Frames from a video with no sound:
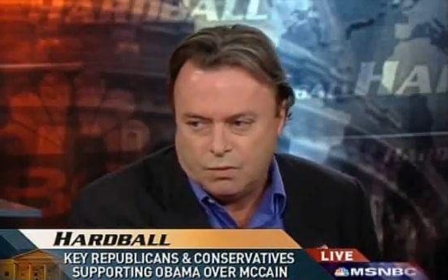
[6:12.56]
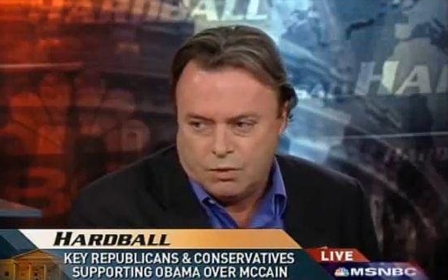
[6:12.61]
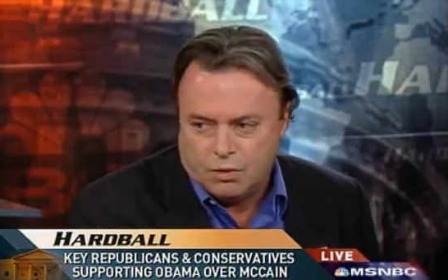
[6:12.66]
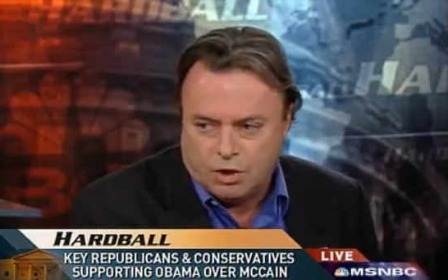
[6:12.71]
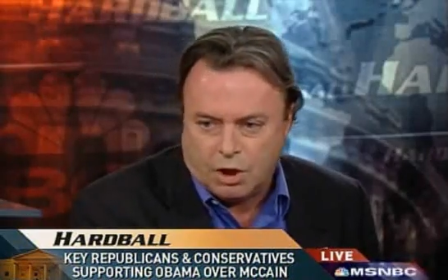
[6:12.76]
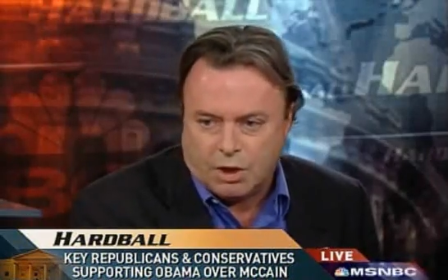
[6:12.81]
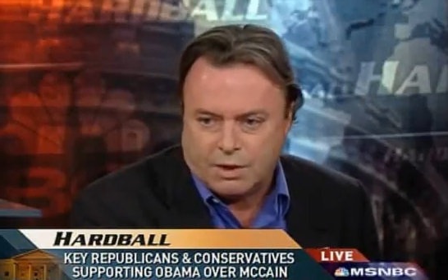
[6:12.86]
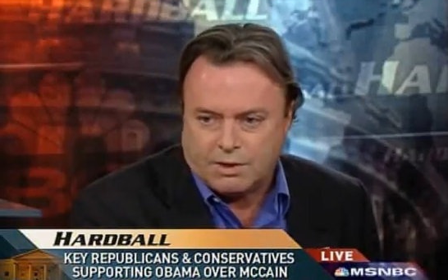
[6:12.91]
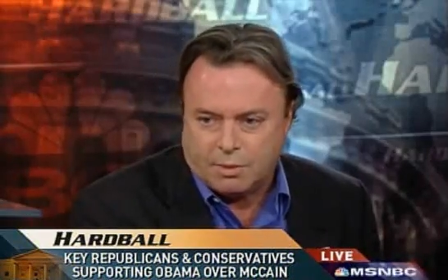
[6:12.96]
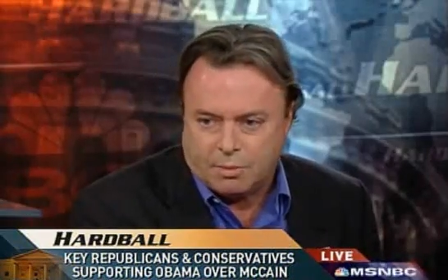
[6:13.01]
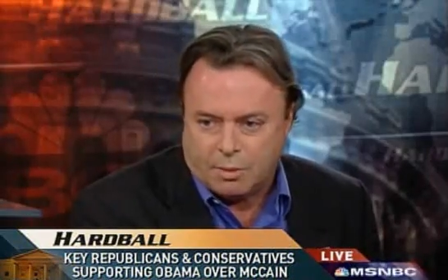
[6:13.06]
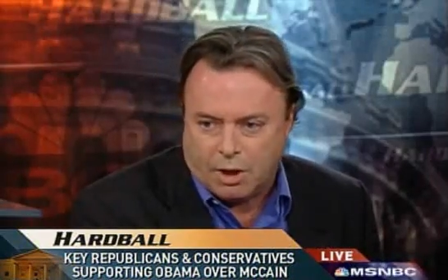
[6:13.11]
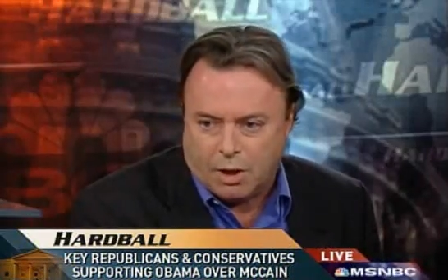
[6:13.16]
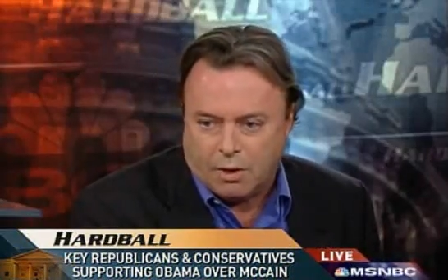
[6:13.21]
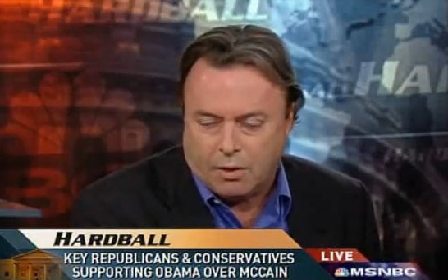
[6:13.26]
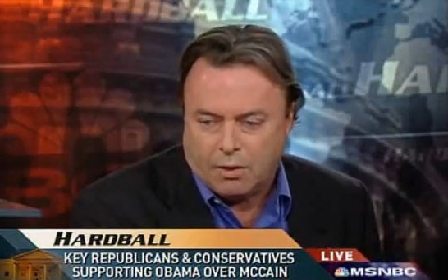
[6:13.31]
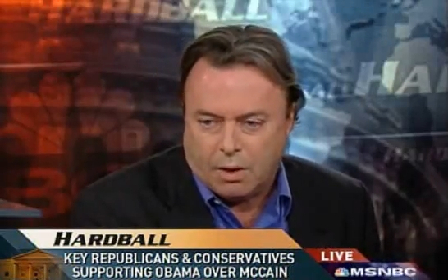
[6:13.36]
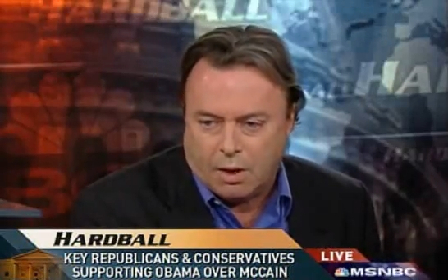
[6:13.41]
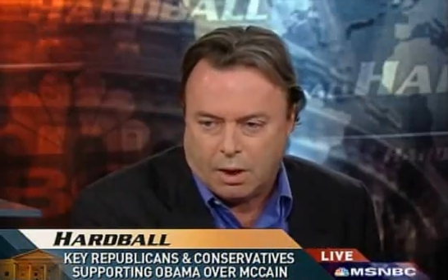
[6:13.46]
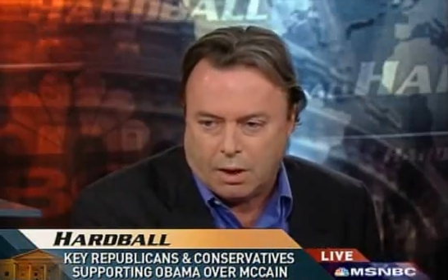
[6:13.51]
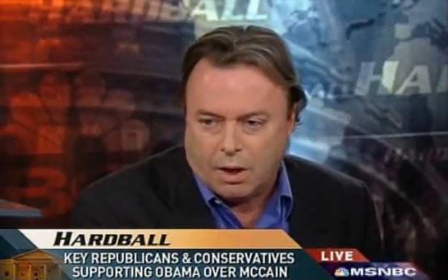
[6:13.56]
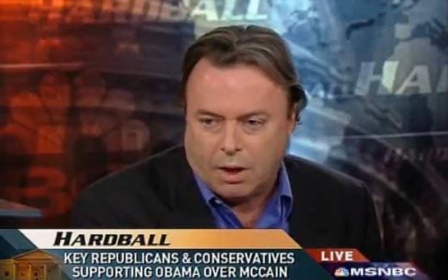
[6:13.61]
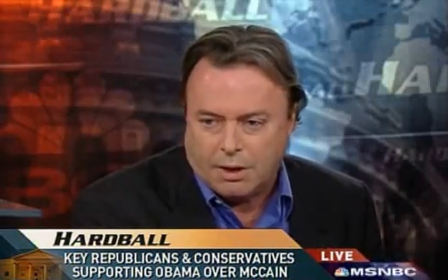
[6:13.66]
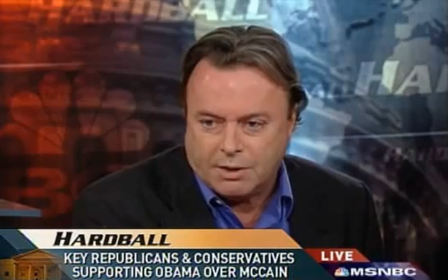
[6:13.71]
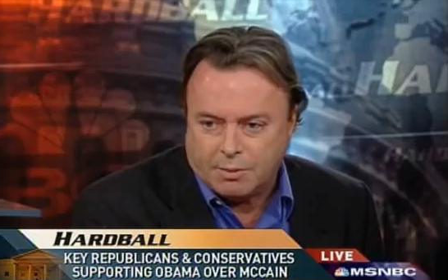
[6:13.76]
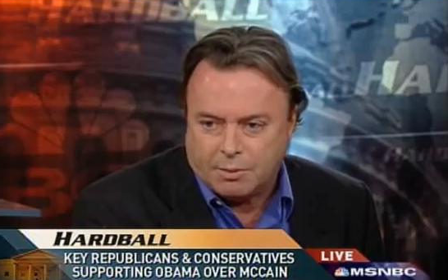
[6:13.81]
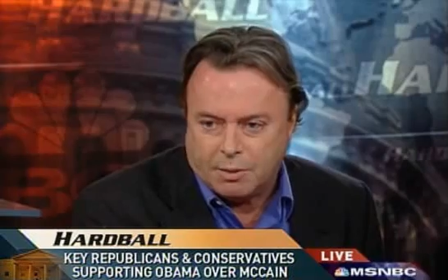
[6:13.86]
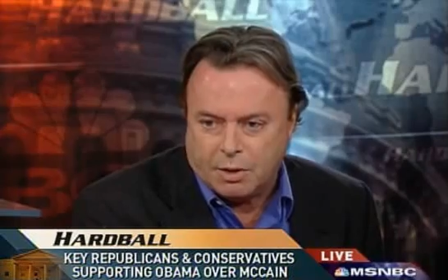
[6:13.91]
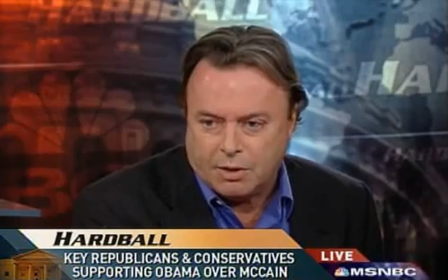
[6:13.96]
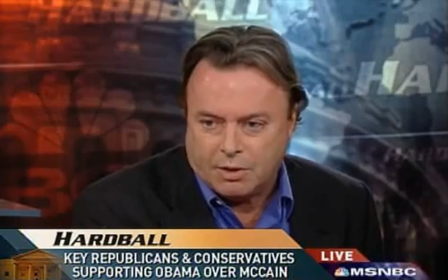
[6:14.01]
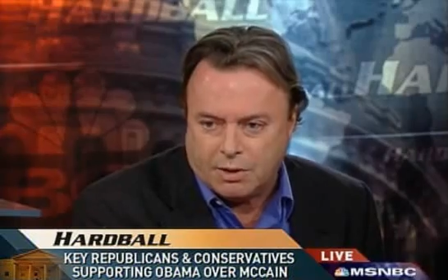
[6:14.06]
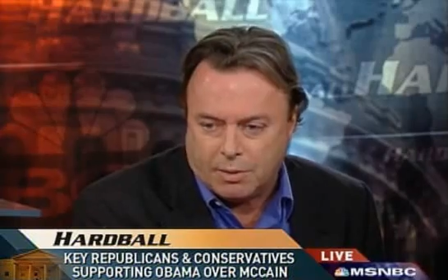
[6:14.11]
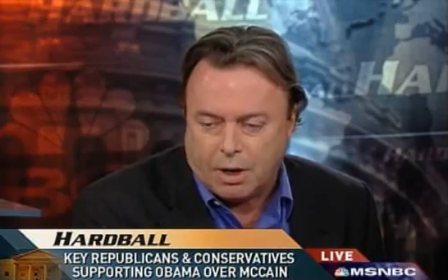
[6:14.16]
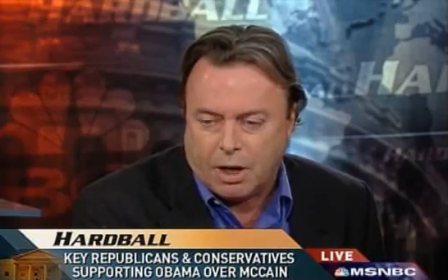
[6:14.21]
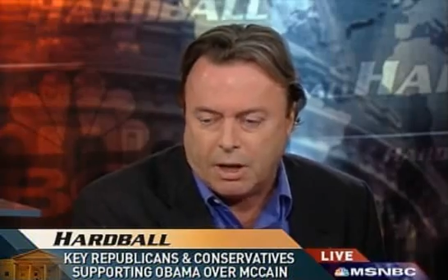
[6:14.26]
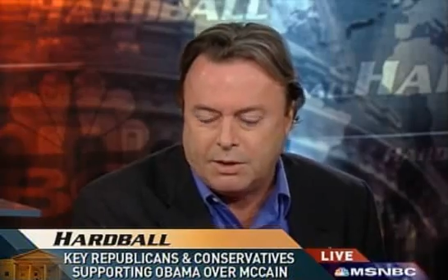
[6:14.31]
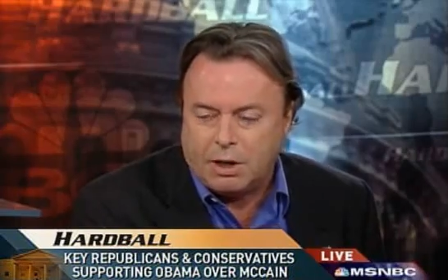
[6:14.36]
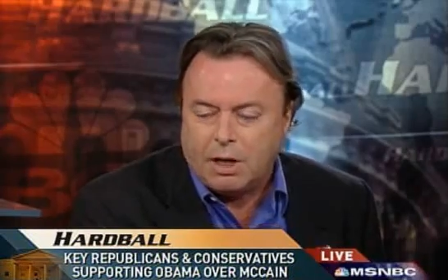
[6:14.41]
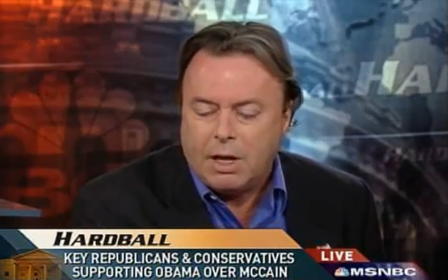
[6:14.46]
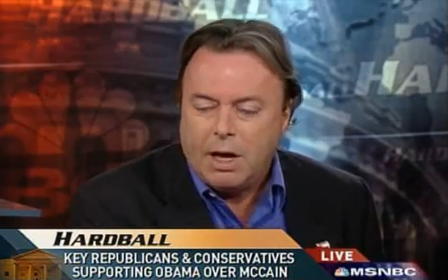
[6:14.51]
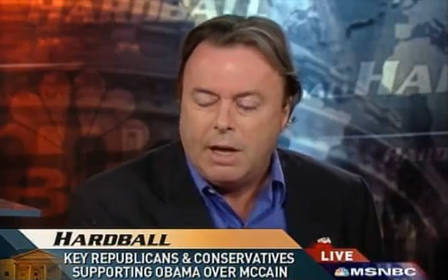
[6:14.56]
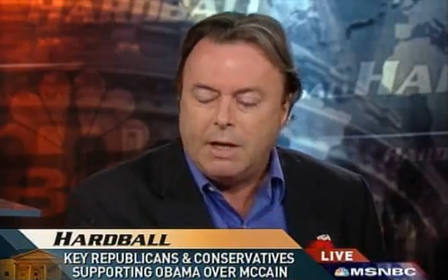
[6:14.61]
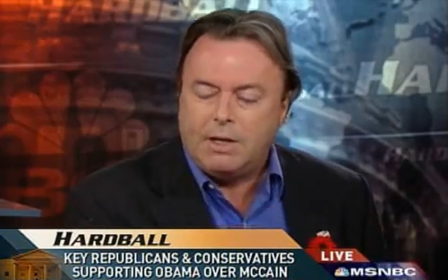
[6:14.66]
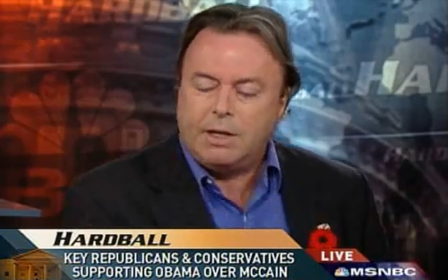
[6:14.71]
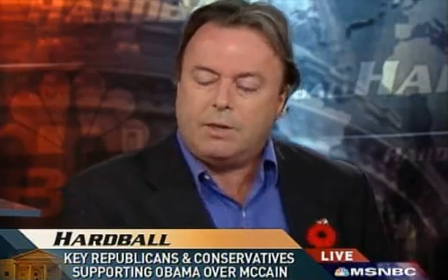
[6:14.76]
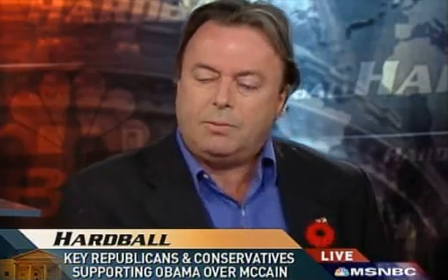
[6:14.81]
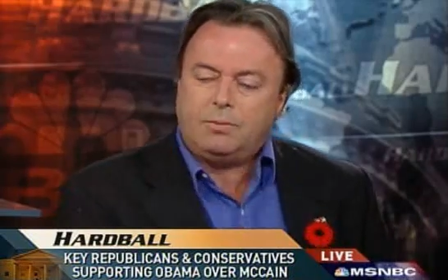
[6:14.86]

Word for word: Just about, I, I suppose. I mean, what I, changed?